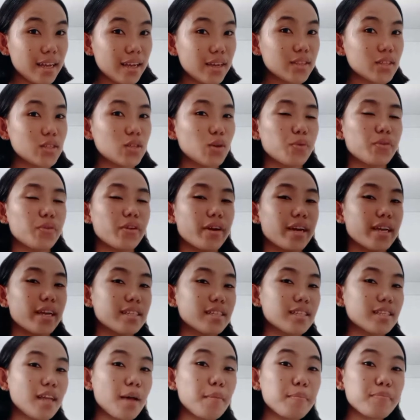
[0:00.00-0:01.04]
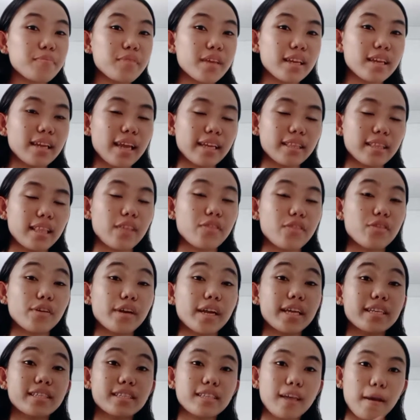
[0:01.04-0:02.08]
So there is something like that. There
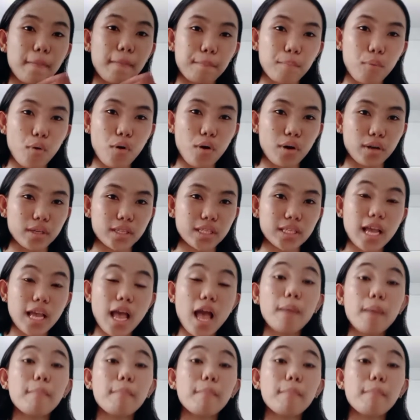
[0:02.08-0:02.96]
is a pause,